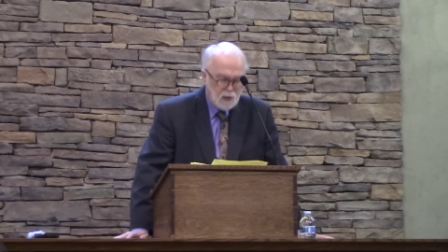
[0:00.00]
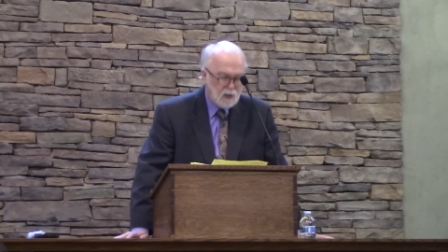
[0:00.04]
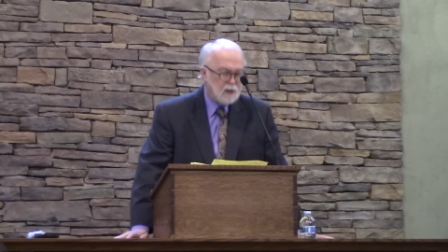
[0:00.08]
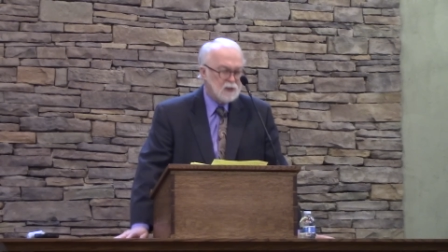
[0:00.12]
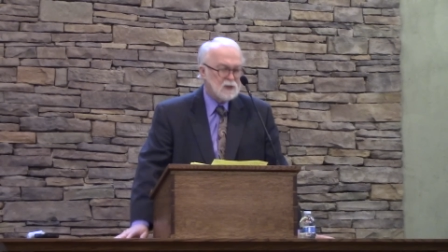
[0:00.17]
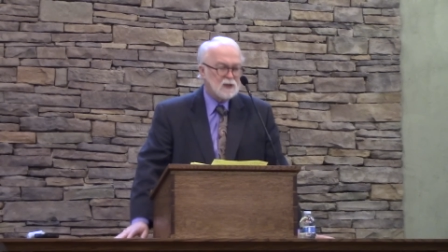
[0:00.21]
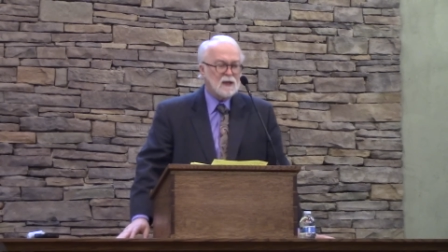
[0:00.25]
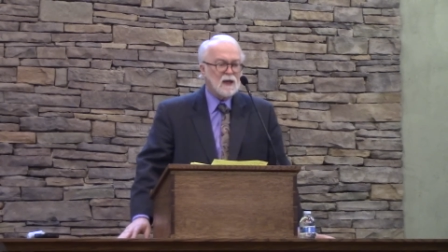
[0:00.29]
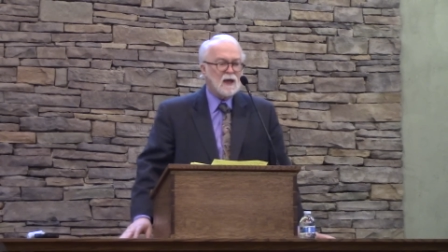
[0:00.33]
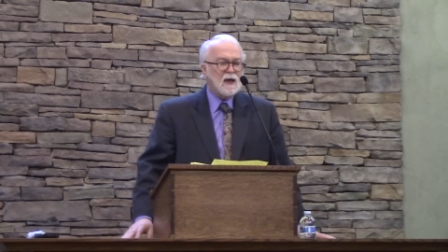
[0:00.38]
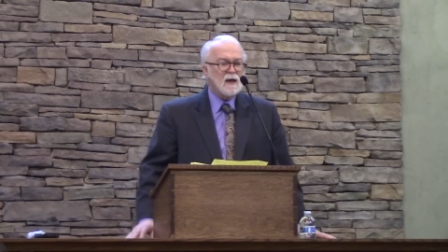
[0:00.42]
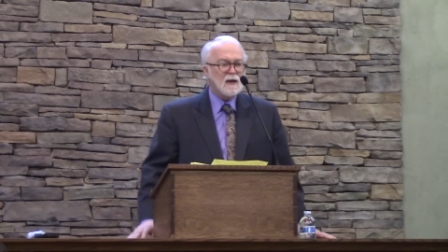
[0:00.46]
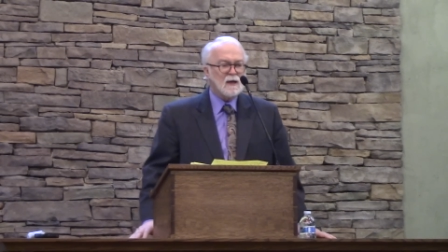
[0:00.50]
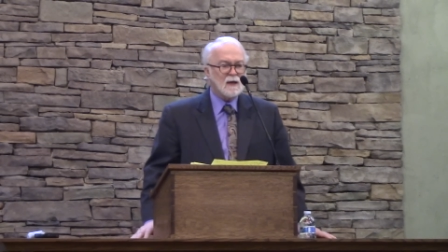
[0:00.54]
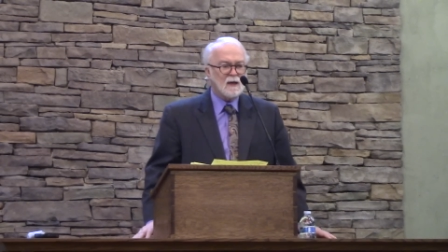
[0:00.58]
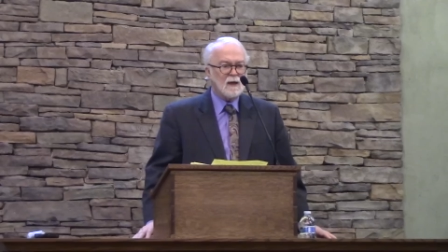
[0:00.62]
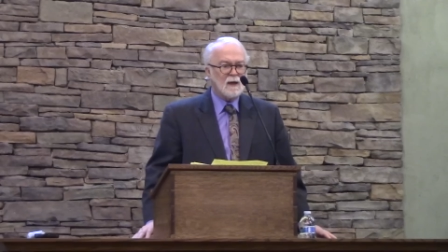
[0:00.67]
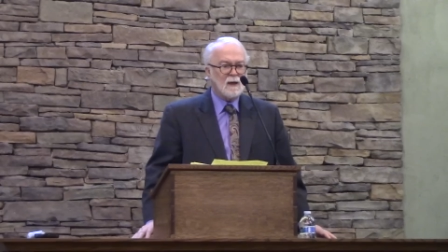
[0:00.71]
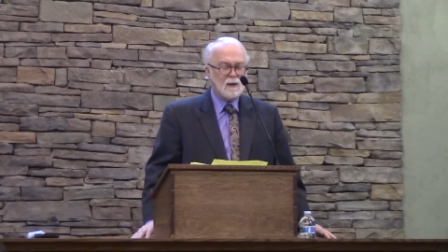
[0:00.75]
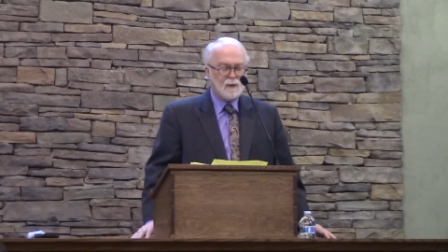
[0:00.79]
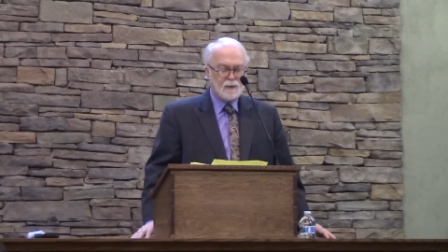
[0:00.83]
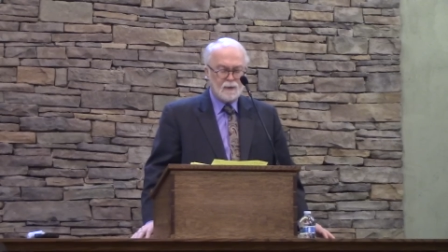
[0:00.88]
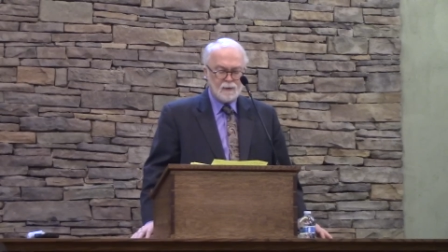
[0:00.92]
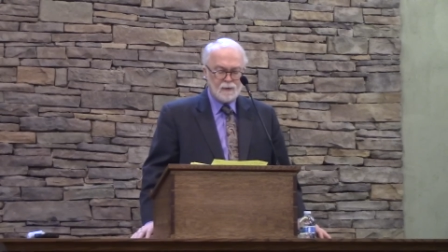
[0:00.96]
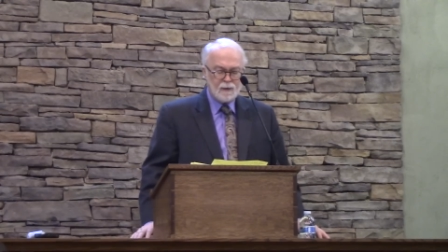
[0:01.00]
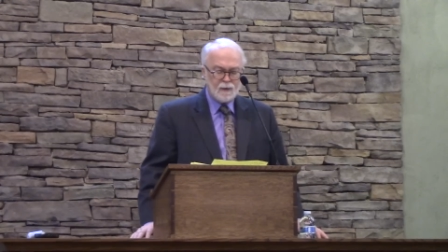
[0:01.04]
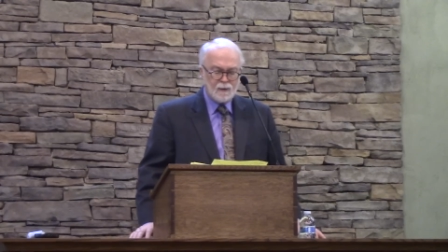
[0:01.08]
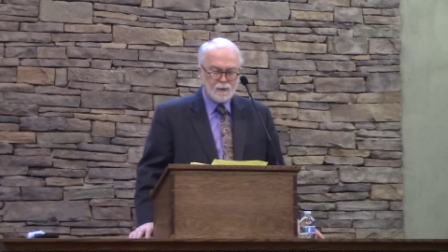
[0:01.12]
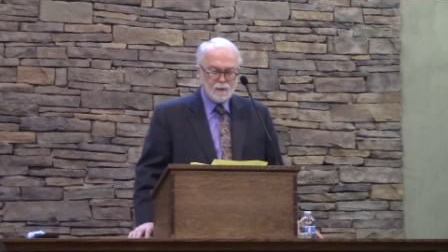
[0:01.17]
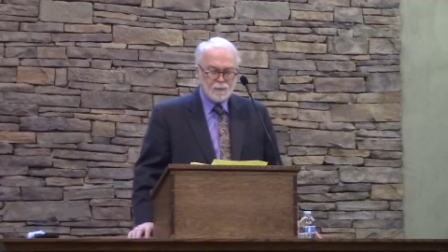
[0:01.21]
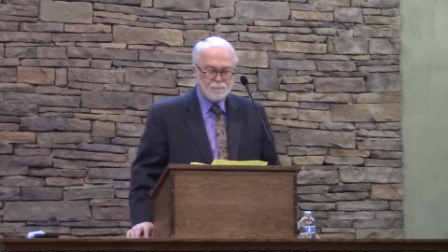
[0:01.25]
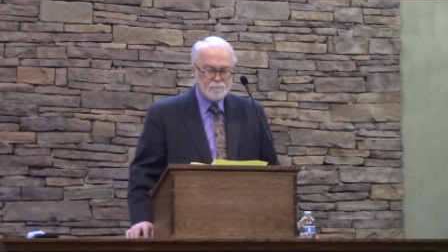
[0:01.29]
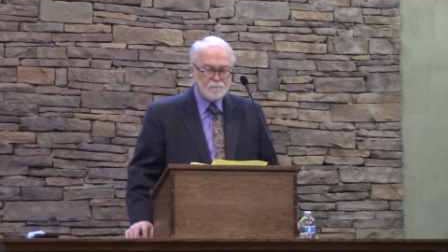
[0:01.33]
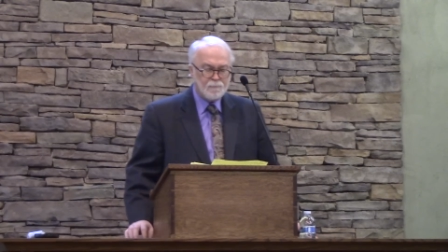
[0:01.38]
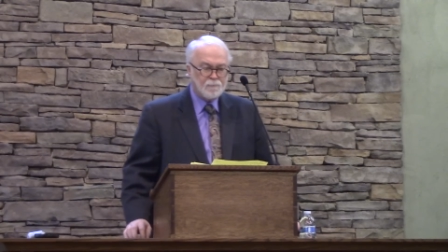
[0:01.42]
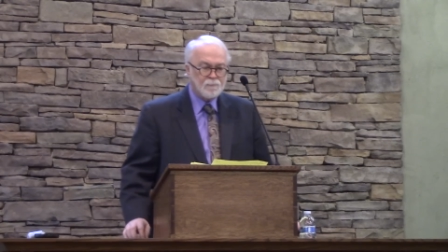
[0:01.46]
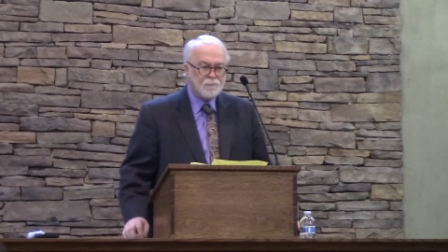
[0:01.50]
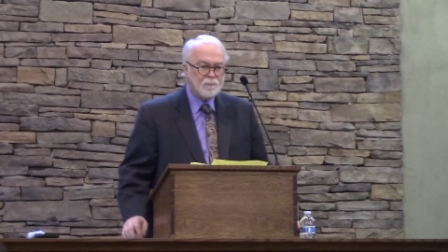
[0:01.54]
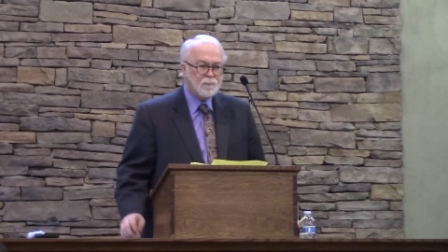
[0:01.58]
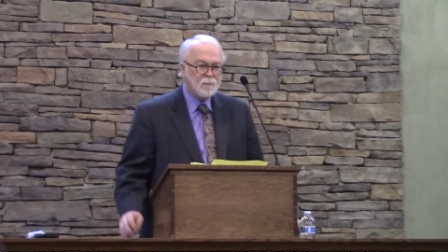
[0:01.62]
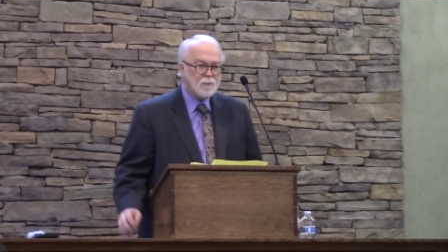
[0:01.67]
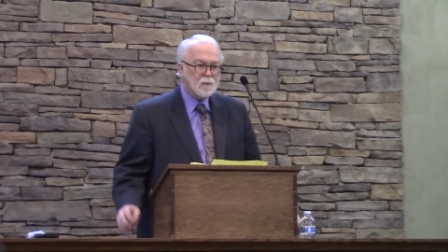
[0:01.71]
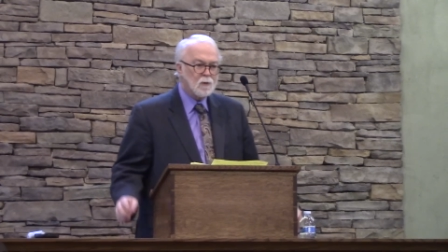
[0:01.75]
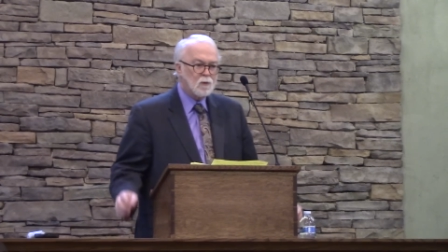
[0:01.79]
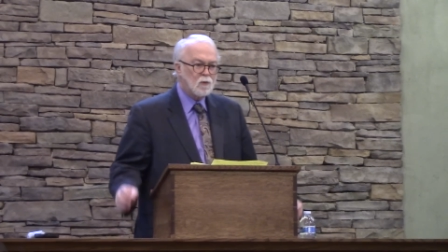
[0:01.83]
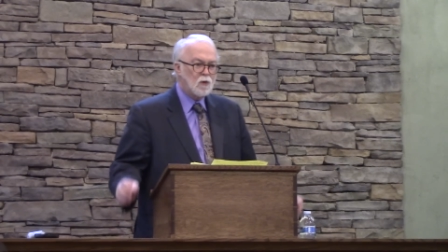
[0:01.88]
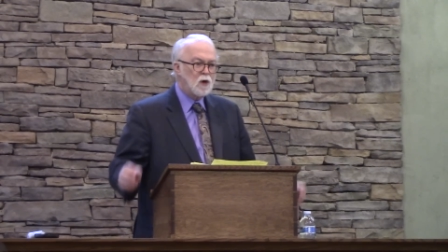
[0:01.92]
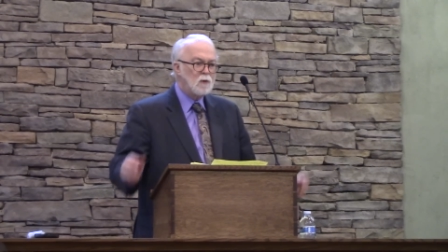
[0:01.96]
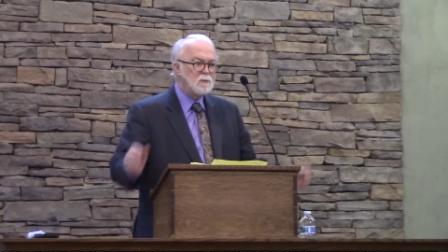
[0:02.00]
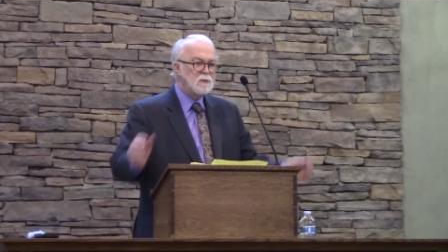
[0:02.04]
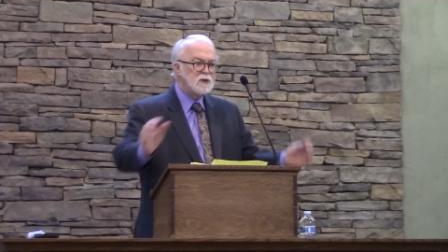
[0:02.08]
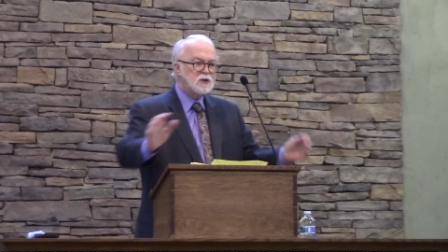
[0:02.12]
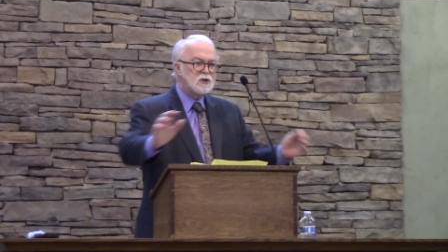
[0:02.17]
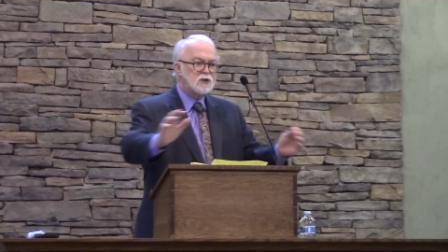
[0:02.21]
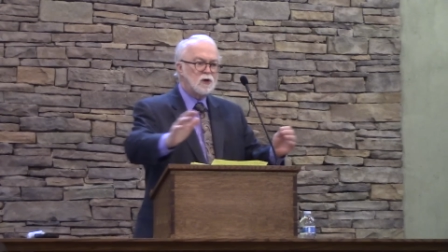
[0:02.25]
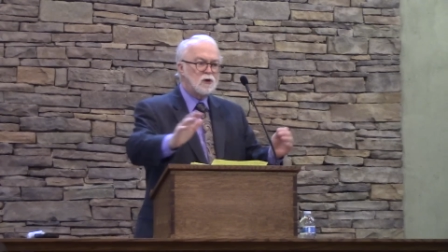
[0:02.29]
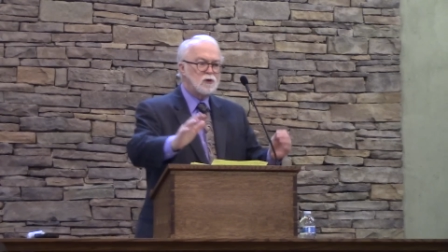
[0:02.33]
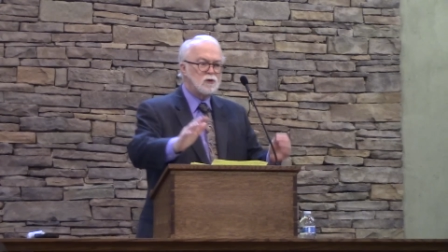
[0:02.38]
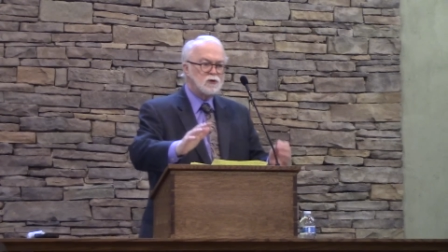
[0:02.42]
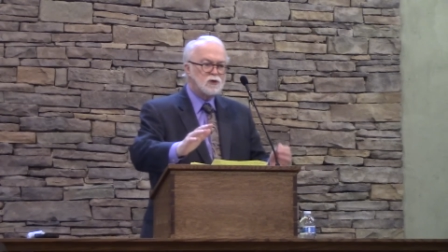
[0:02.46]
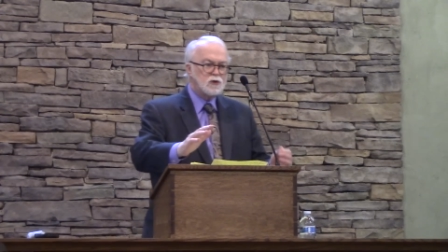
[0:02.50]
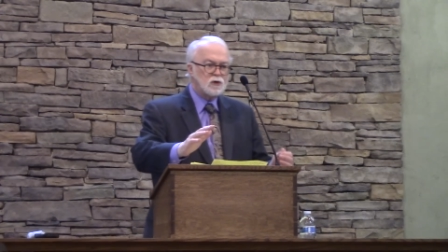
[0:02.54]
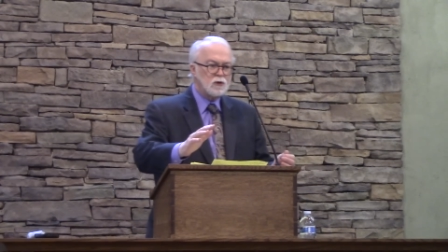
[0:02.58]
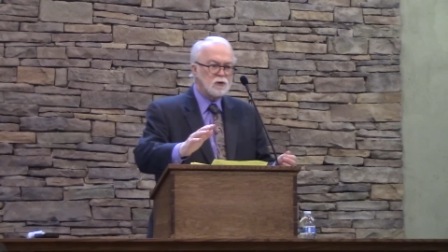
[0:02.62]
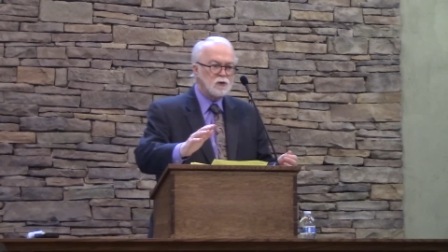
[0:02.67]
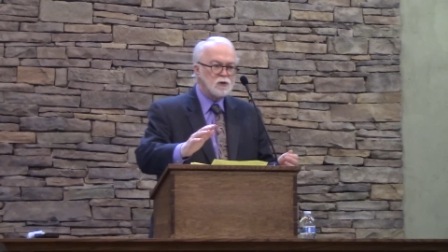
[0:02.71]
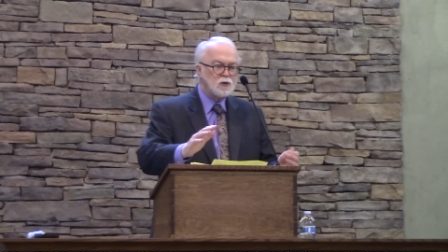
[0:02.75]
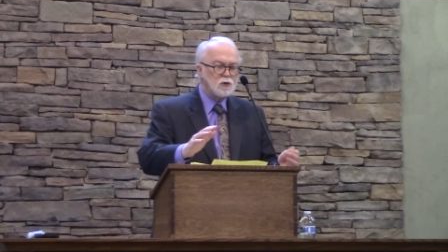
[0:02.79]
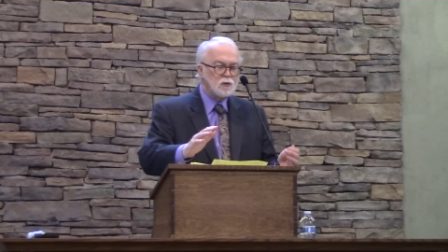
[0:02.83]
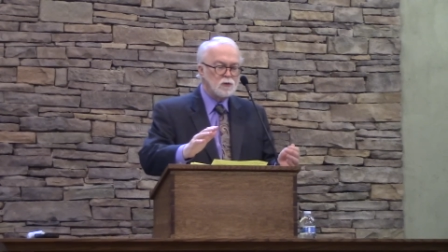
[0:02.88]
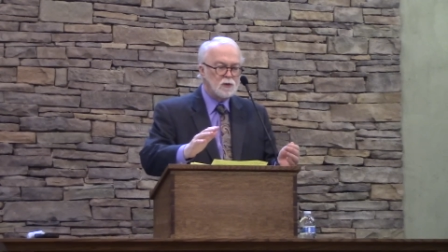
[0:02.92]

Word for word: It's like a uh, Roman soldier who